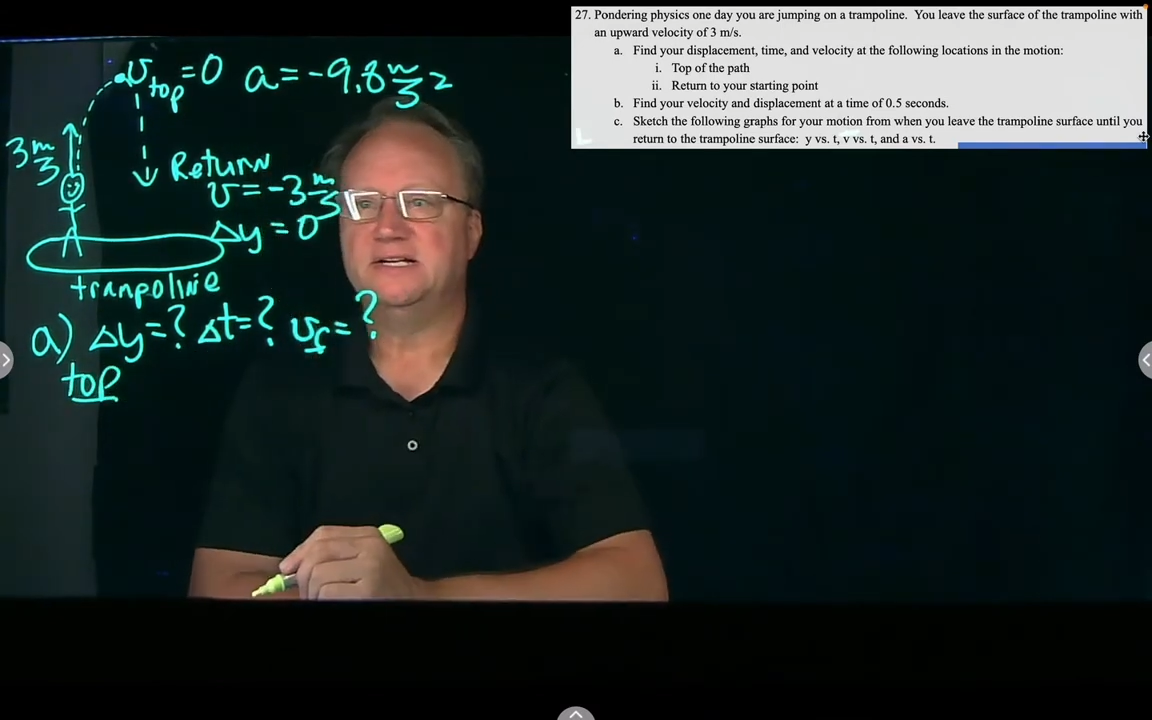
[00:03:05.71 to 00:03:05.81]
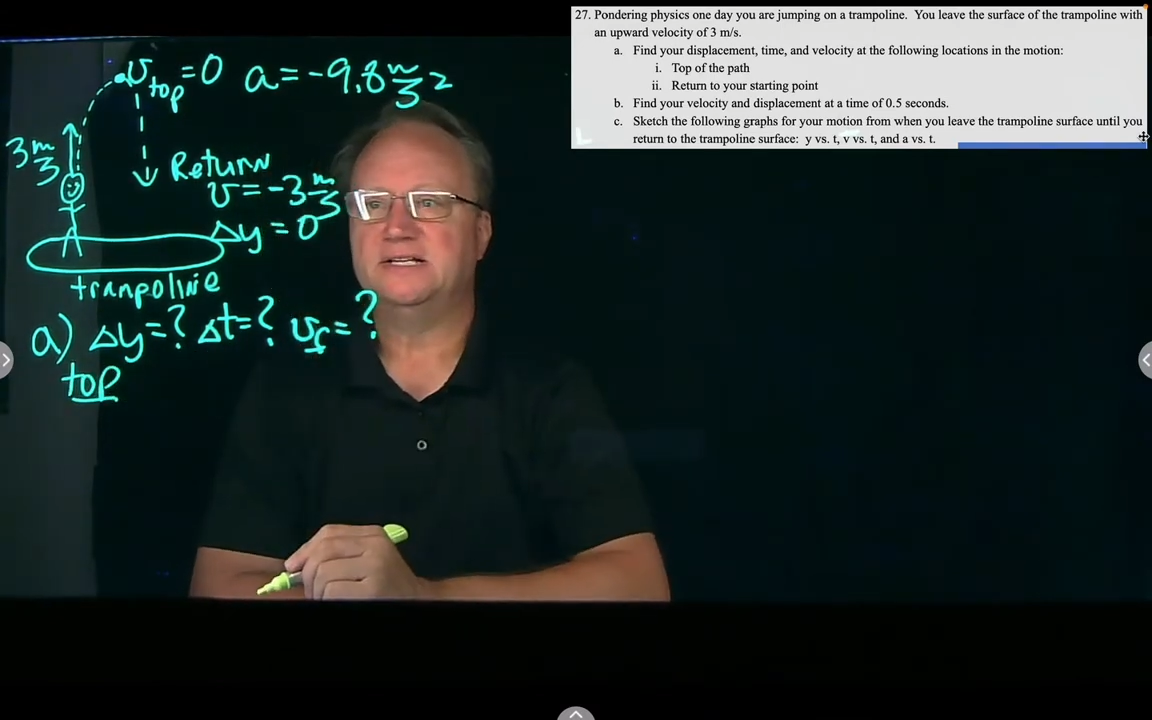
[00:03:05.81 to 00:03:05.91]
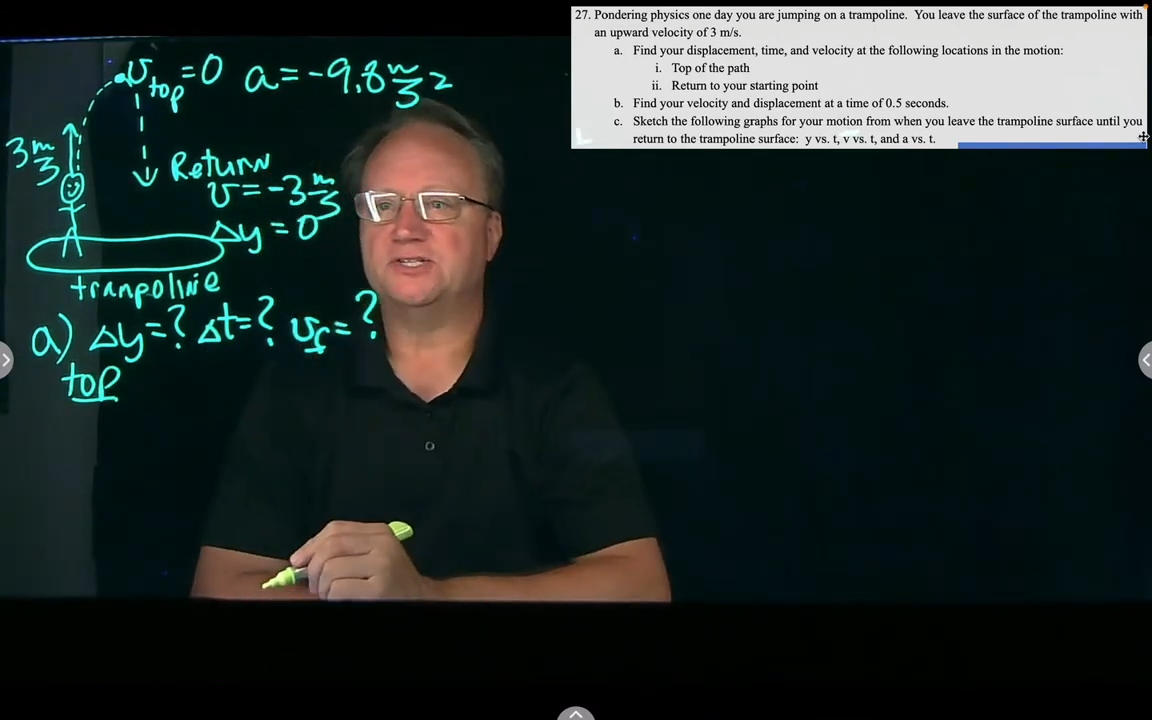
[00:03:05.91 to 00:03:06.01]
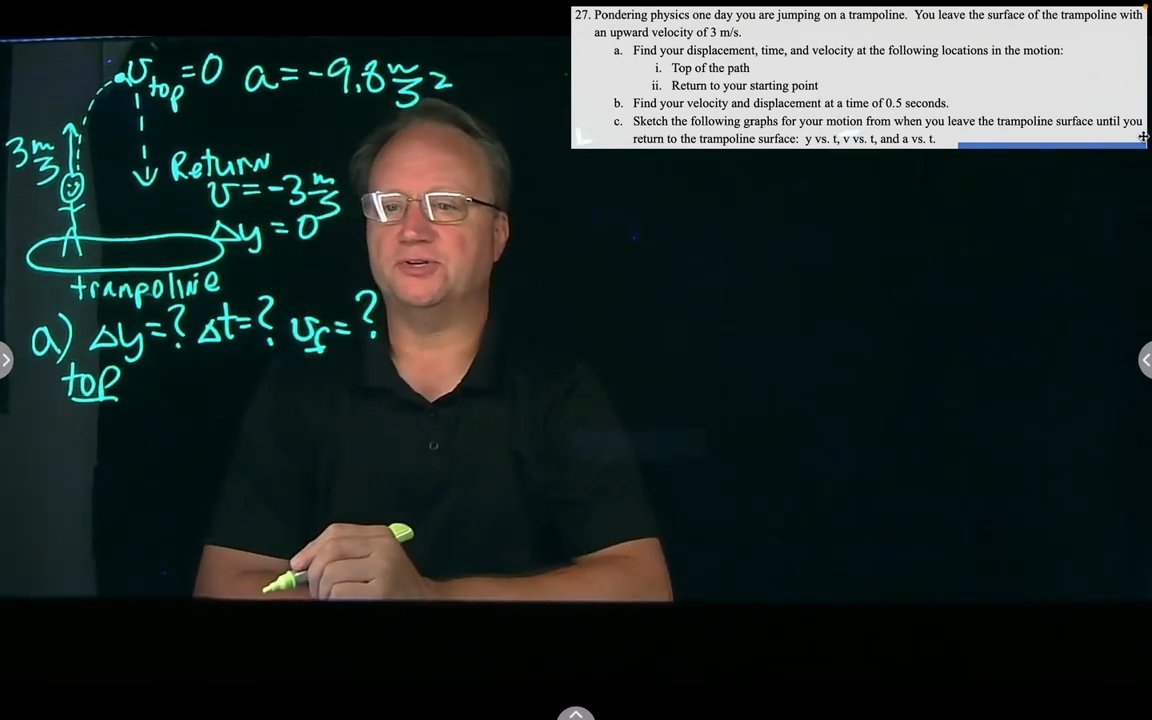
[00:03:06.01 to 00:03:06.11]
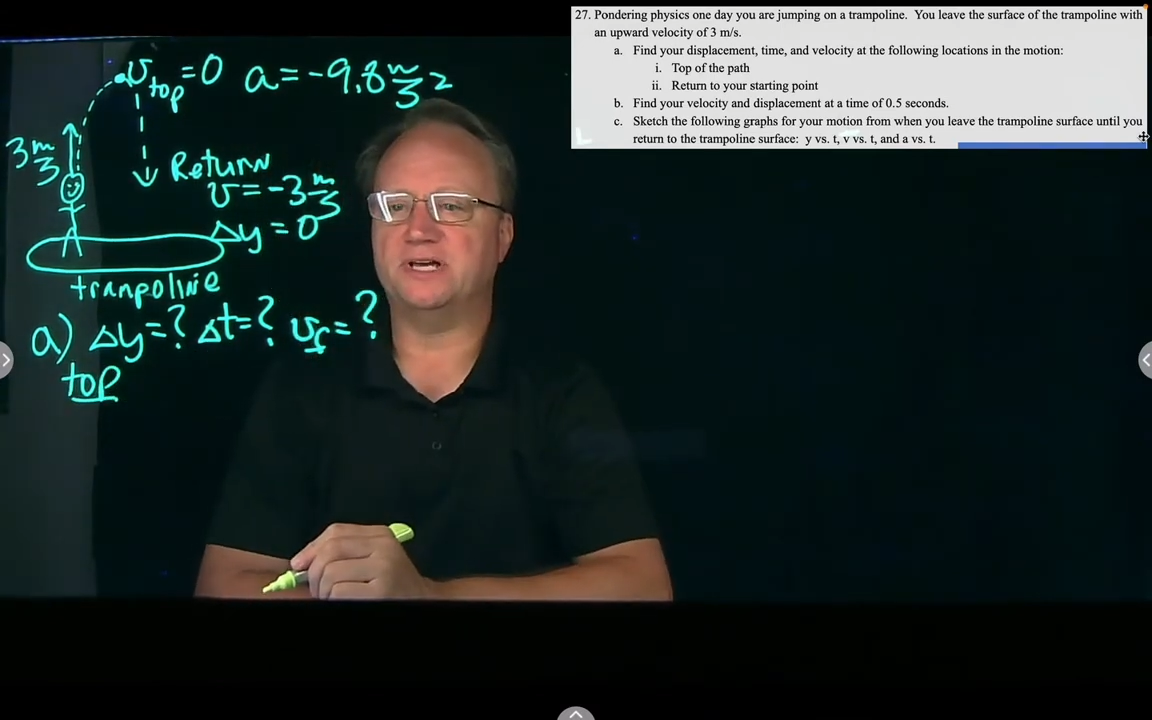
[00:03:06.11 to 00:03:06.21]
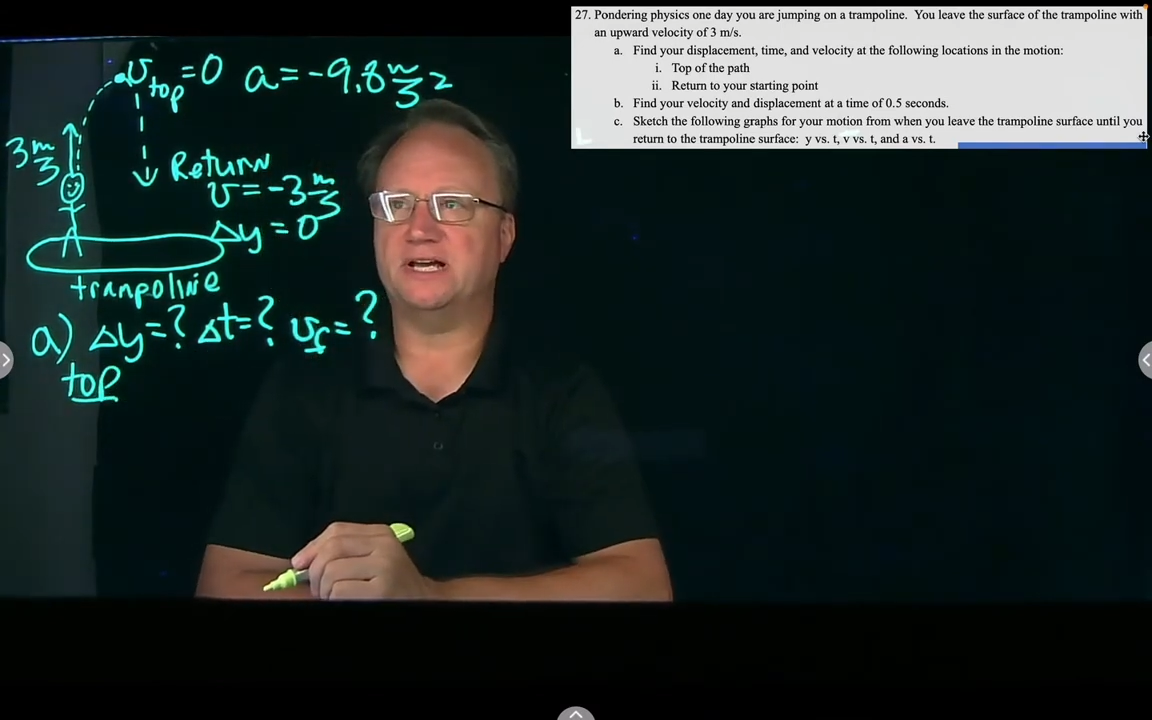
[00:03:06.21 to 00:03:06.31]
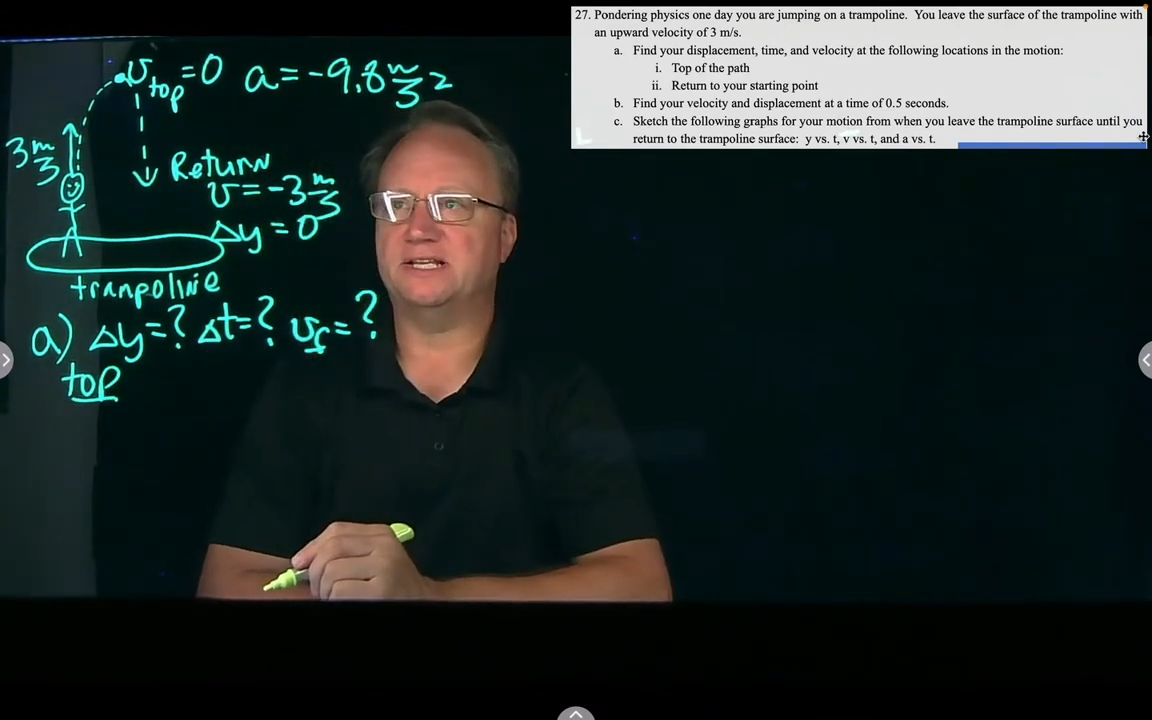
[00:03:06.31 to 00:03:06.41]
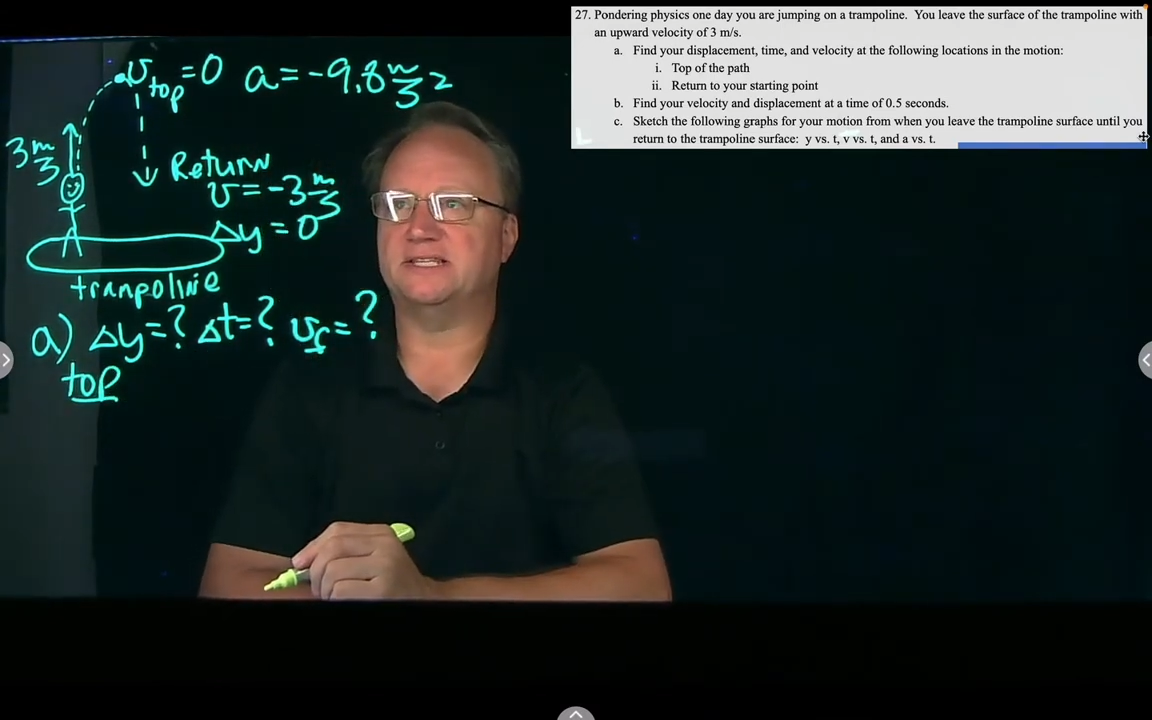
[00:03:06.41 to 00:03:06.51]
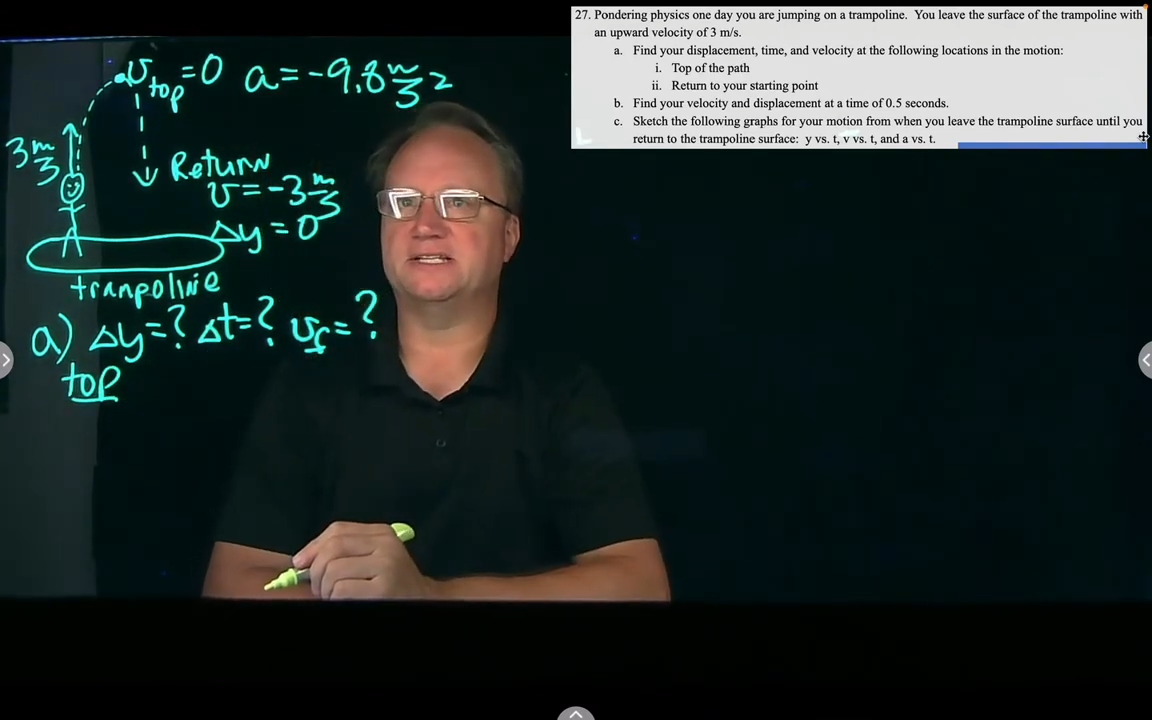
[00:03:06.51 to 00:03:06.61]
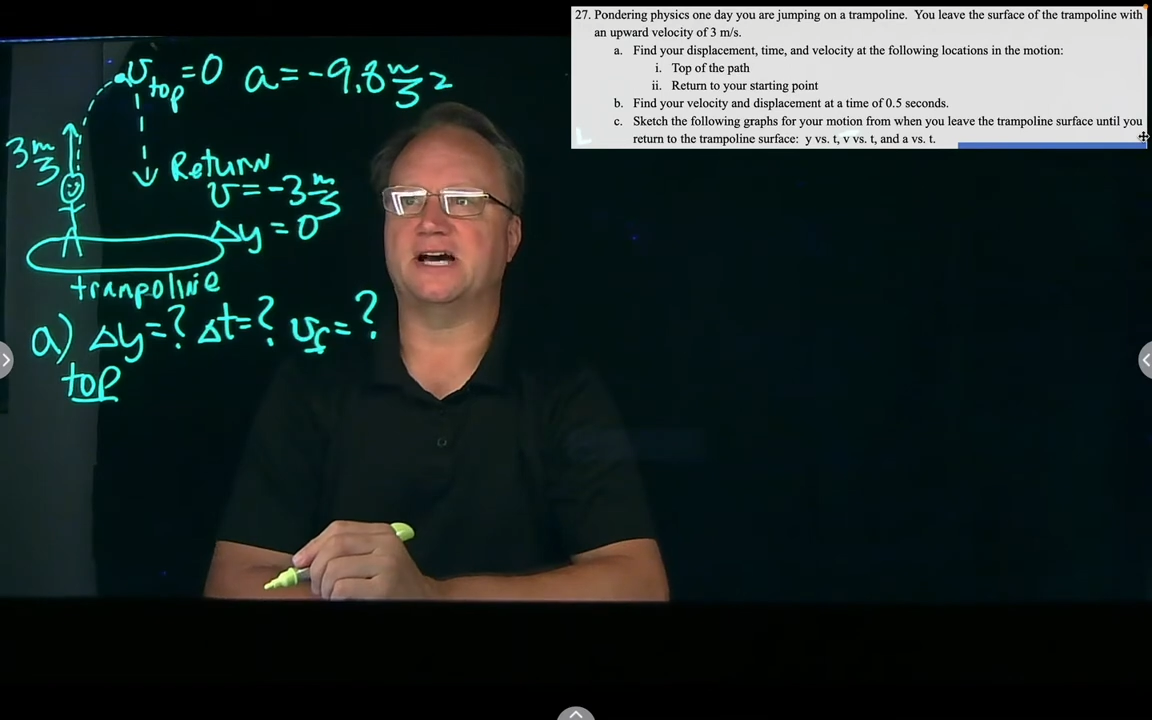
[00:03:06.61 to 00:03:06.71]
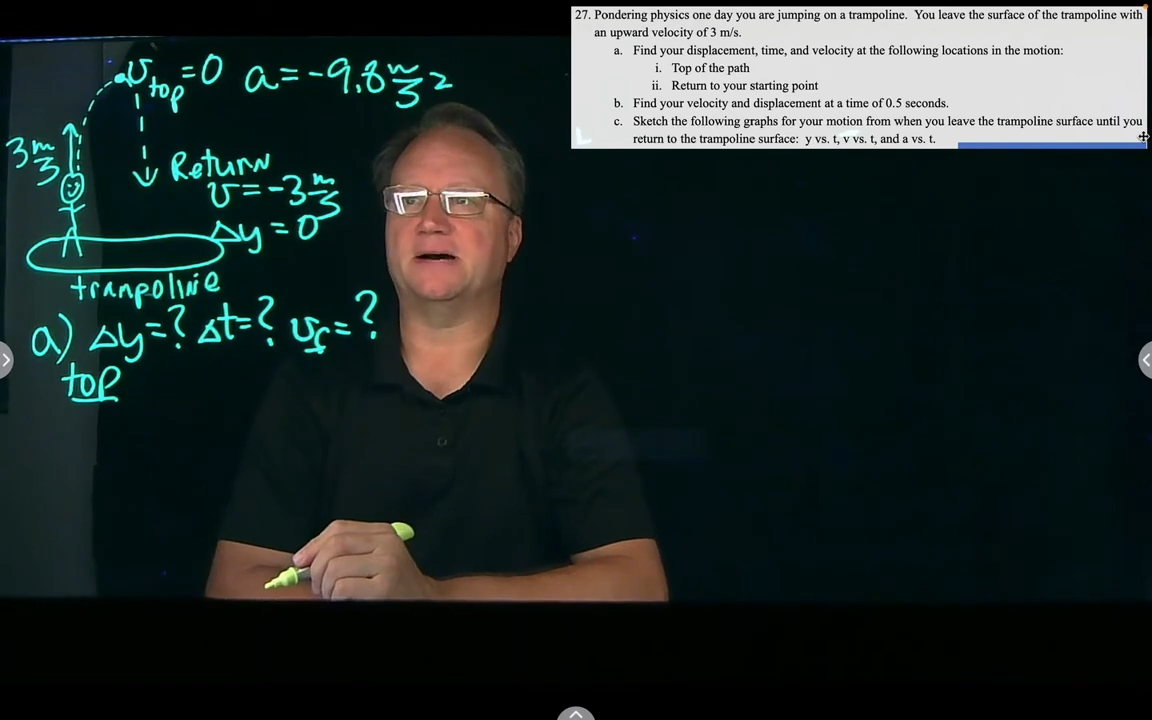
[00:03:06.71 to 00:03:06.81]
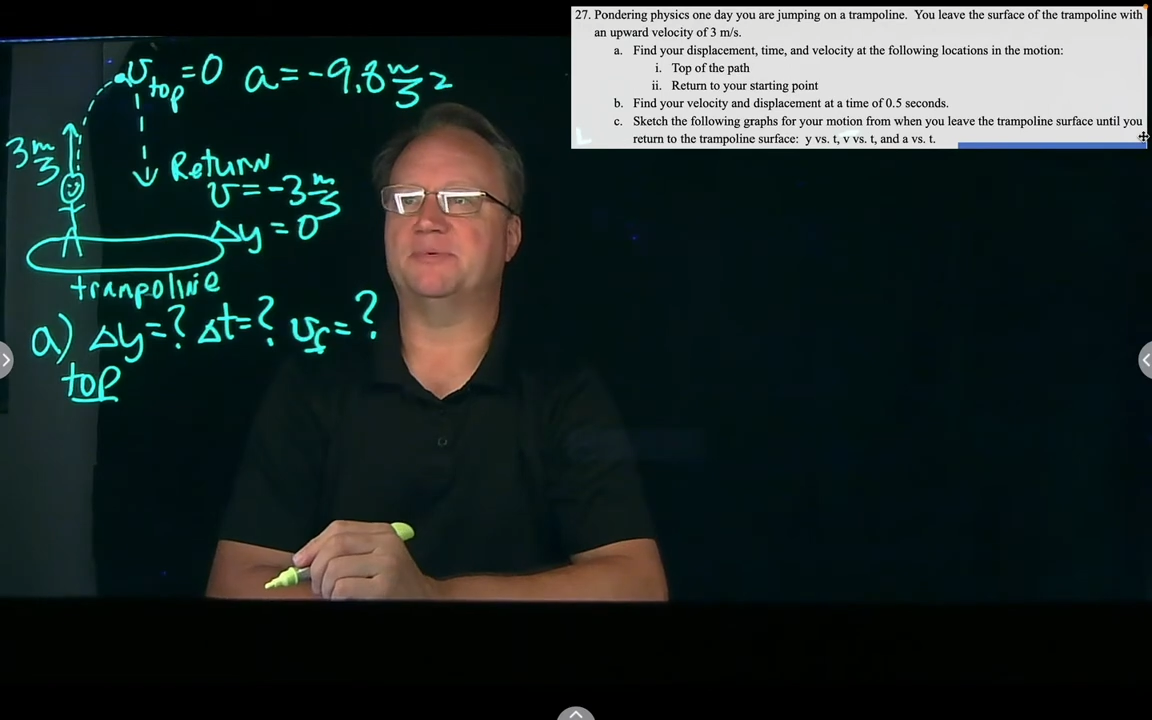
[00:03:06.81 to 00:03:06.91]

So then at the top